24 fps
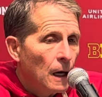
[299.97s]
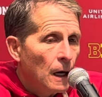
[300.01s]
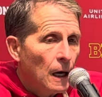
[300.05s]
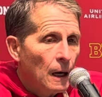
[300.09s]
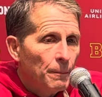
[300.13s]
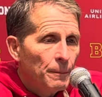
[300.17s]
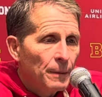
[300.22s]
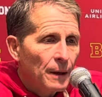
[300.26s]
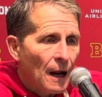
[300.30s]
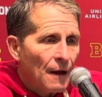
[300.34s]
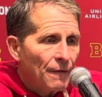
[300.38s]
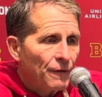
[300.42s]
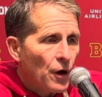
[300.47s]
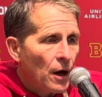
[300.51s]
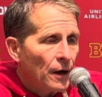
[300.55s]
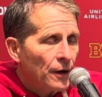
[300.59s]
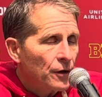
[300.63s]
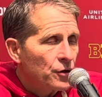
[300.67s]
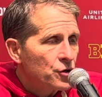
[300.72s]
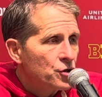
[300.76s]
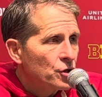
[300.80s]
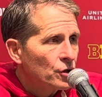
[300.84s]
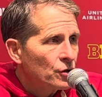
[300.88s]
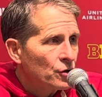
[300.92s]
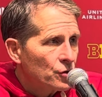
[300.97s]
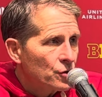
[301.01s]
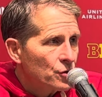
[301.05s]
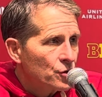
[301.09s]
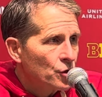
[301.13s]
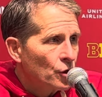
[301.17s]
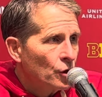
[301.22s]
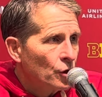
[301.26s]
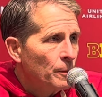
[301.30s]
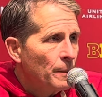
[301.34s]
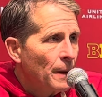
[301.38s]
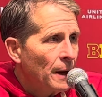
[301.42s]
But I thought it
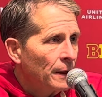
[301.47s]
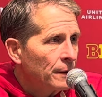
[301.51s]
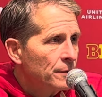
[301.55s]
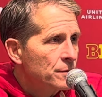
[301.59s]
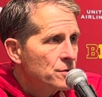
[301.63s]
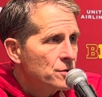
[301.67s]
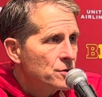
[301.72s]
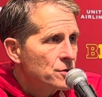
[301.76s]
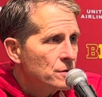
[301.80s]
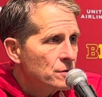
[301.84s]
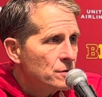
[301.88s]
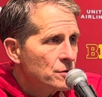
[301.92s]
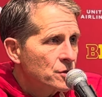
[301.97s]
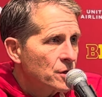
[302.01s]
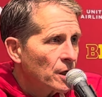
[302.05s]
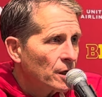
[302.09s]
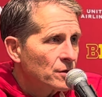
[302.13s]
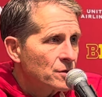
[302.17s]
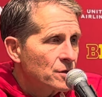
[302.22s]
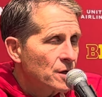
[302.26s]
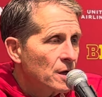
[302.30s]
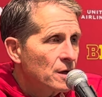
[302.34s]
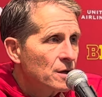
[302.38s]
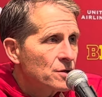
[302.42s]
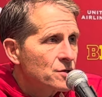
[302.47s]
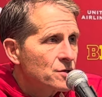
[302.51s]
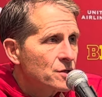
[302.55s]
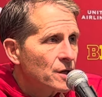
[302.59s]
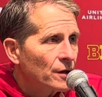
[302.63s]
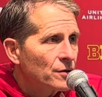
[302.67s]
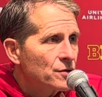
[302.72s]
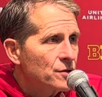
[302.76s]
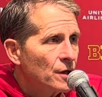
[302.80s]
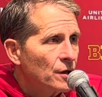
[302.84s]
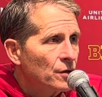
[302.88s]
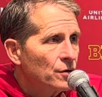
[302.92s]
should have been 60 to
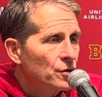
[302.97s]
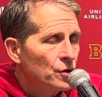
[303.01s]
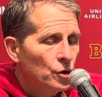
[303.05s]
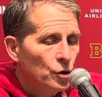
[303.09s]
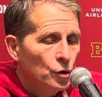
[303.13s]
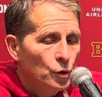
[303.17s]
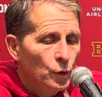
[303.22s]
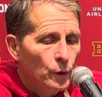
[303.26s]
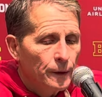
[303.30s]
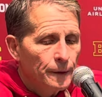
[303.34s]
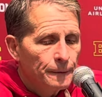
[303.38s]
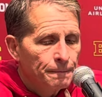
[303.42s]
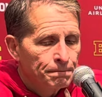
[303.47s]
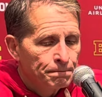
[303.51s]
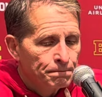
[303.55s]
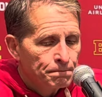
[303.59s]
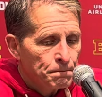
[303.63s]
62.